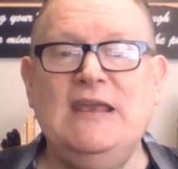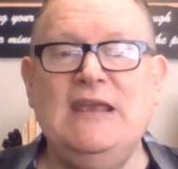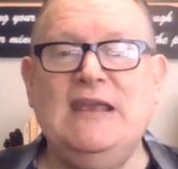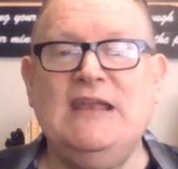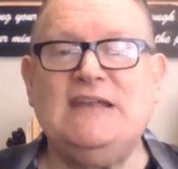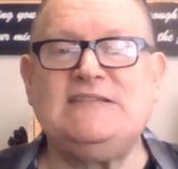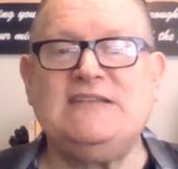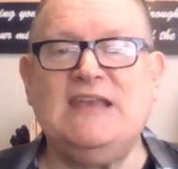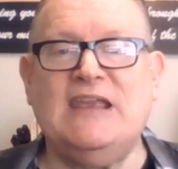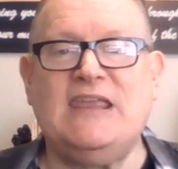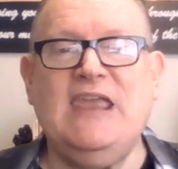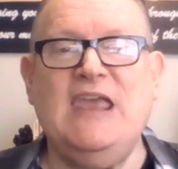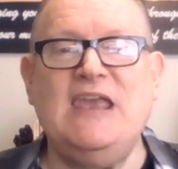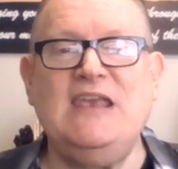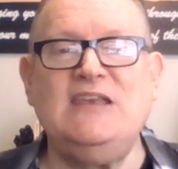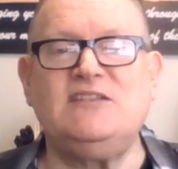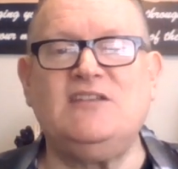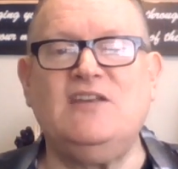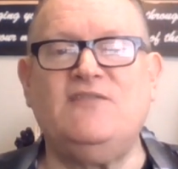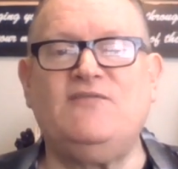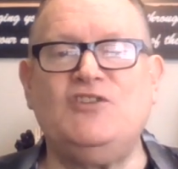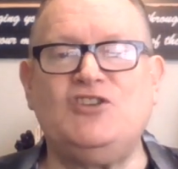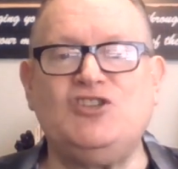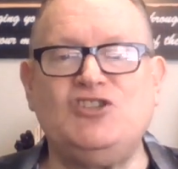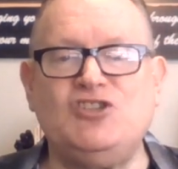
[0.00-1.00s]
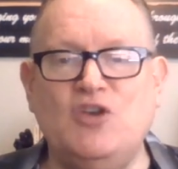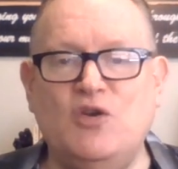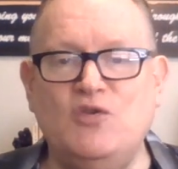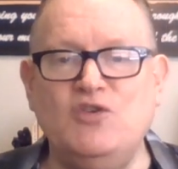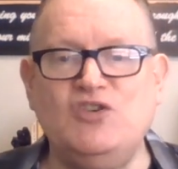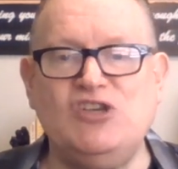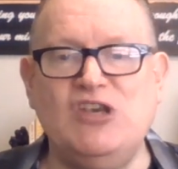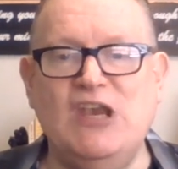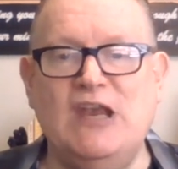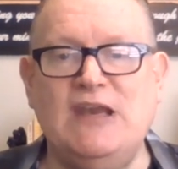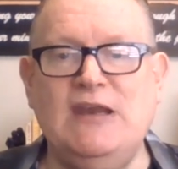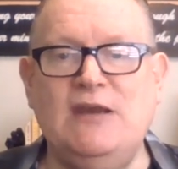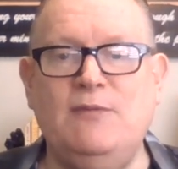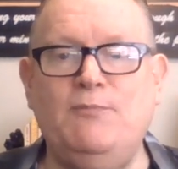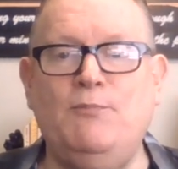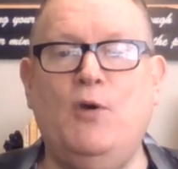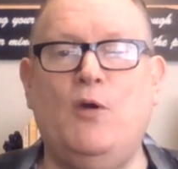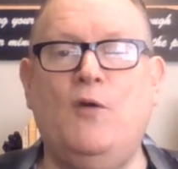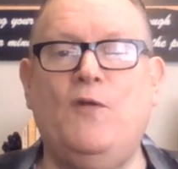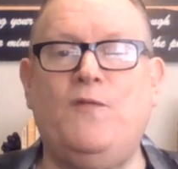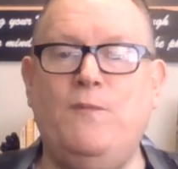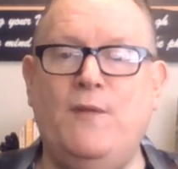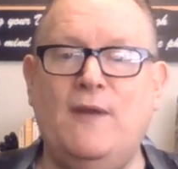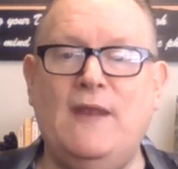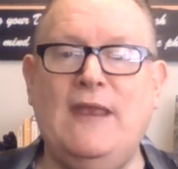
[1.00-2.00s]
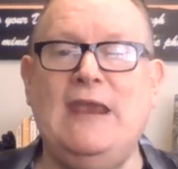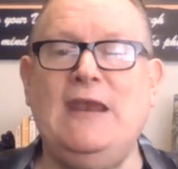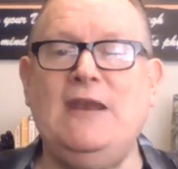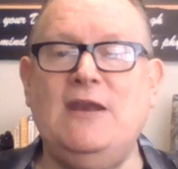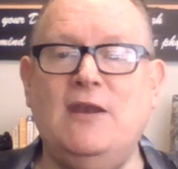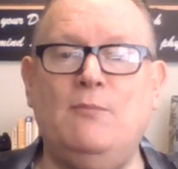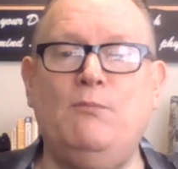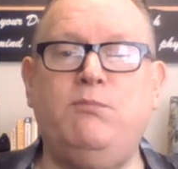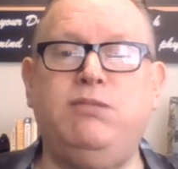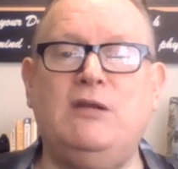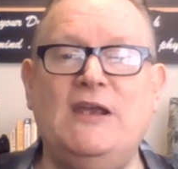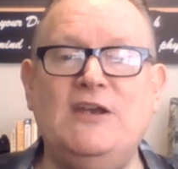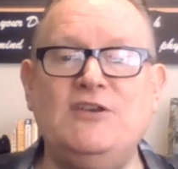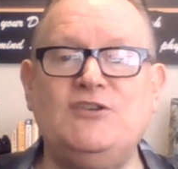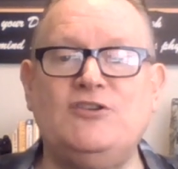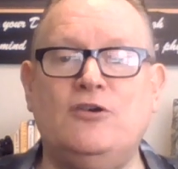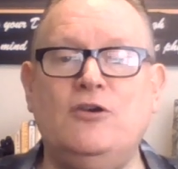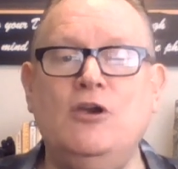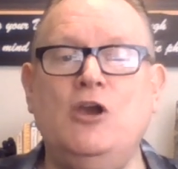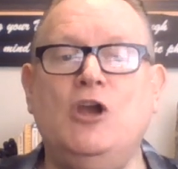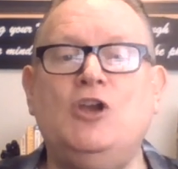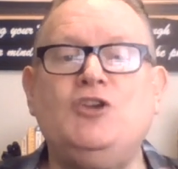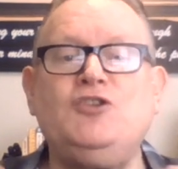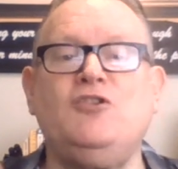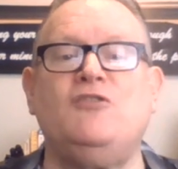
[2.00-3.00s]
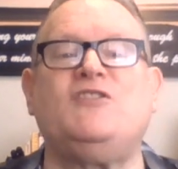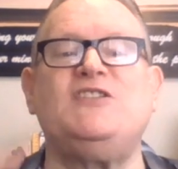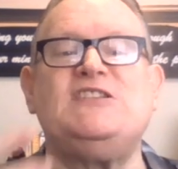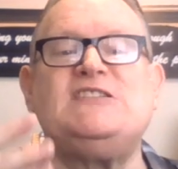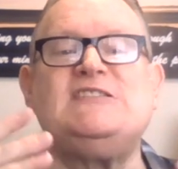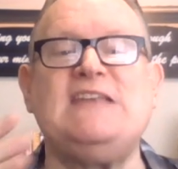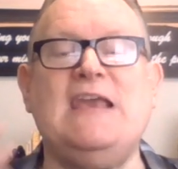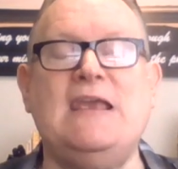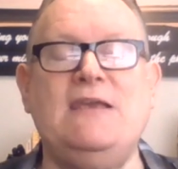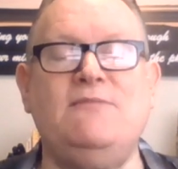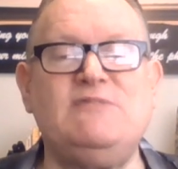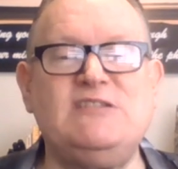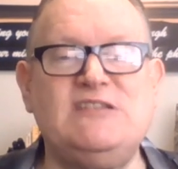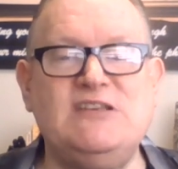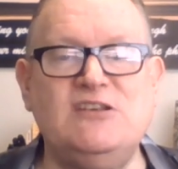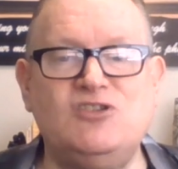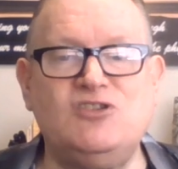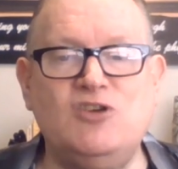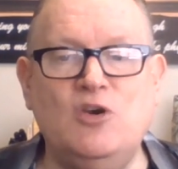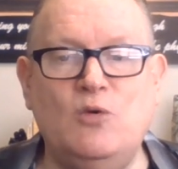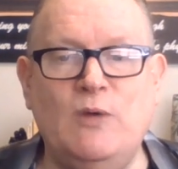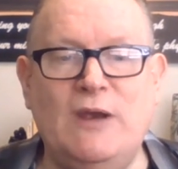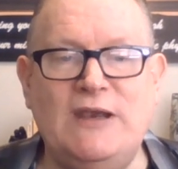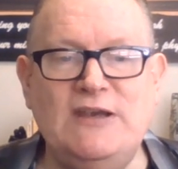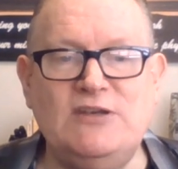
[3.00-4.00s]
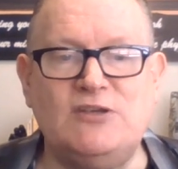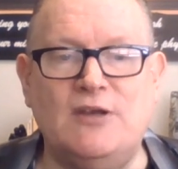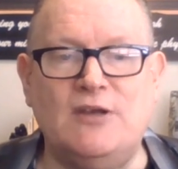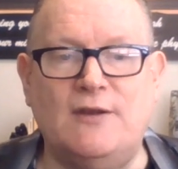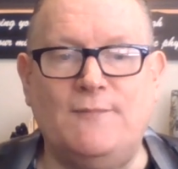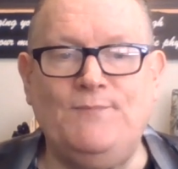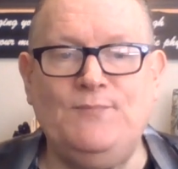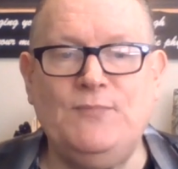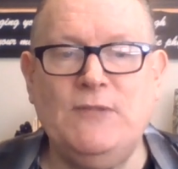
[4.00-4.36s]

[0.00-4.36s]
It's a case of associating both pain and pleasure to the same situation.